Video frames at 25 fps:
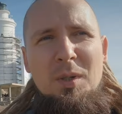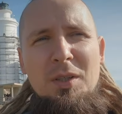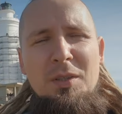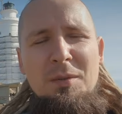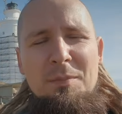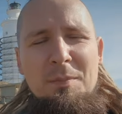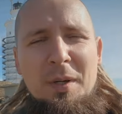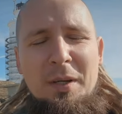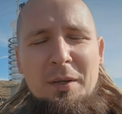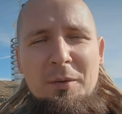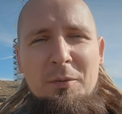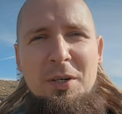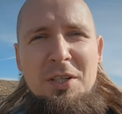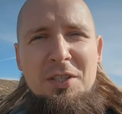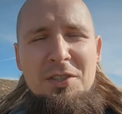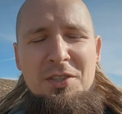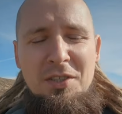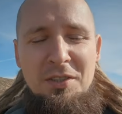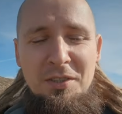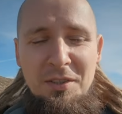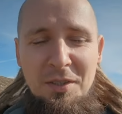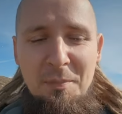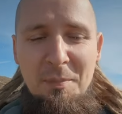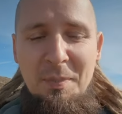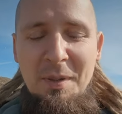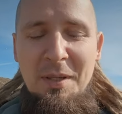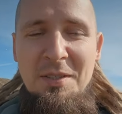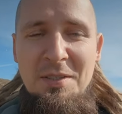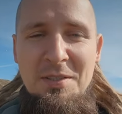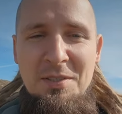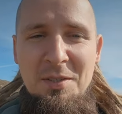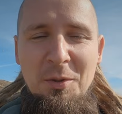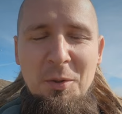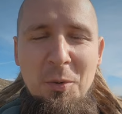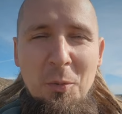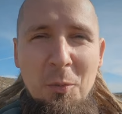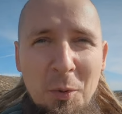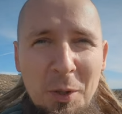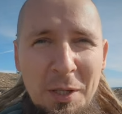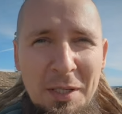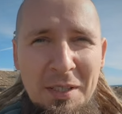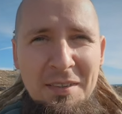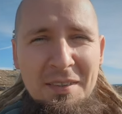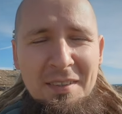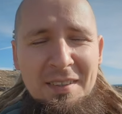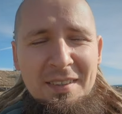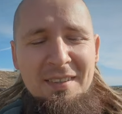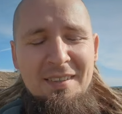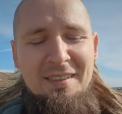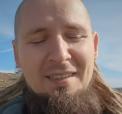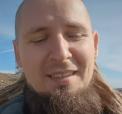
Bird migration depends on wind